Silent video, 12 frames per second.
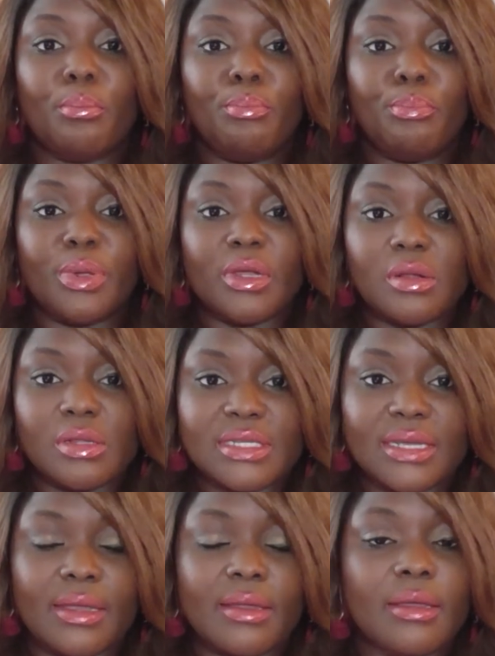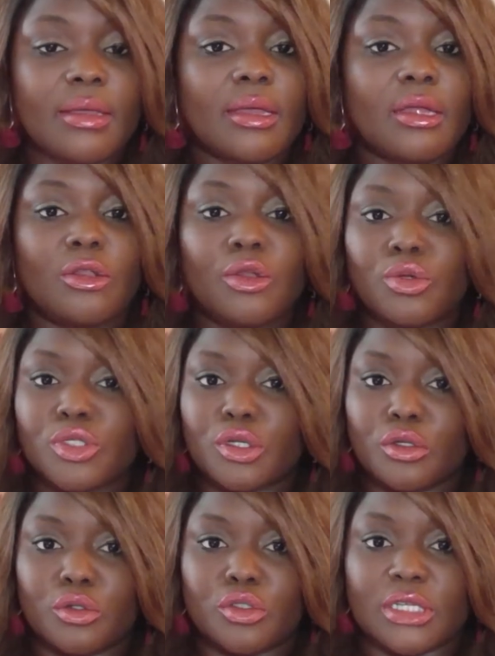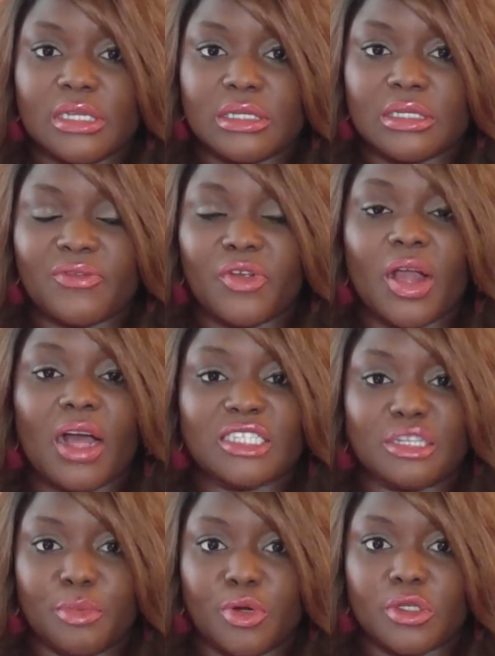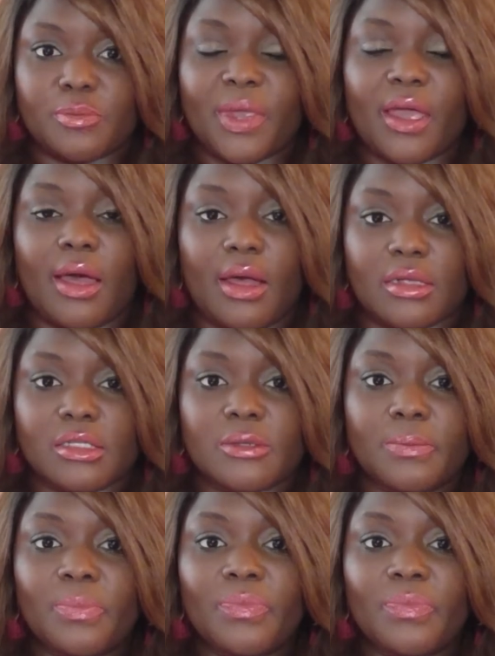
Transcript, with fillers: building new solutions for customers because